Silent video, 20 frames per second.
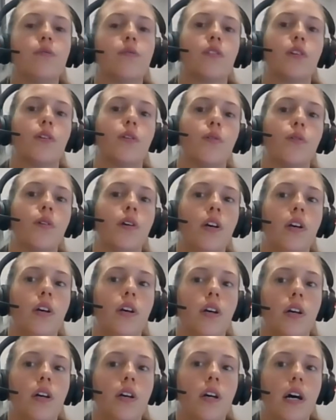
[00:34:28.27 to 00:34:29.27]
So
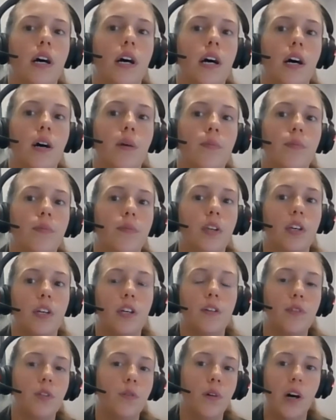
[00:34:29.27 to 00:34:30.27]
um, it
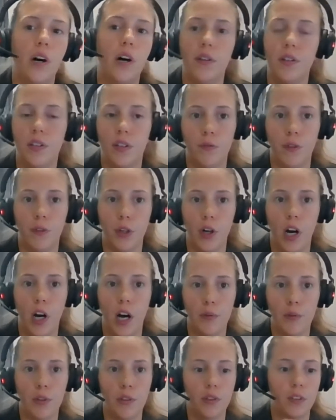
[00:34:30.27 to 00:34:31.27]
gives you all the different
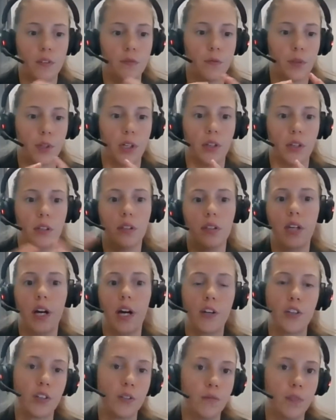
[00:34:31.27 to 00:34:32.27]
options for a
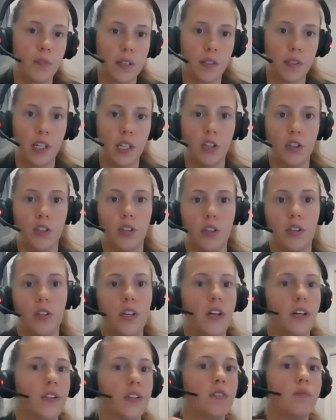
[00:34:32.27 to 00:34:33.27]
large infestation,
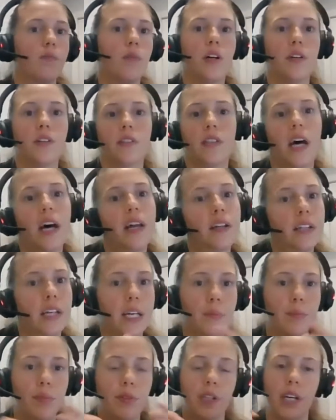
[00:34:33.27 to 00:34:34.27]
a small
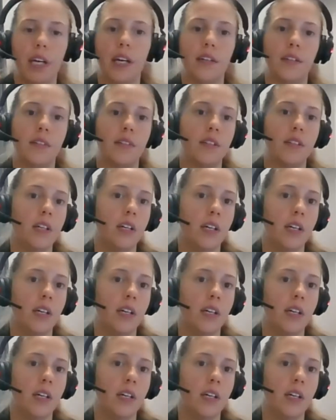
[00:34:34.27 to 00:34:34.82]
satellite plant,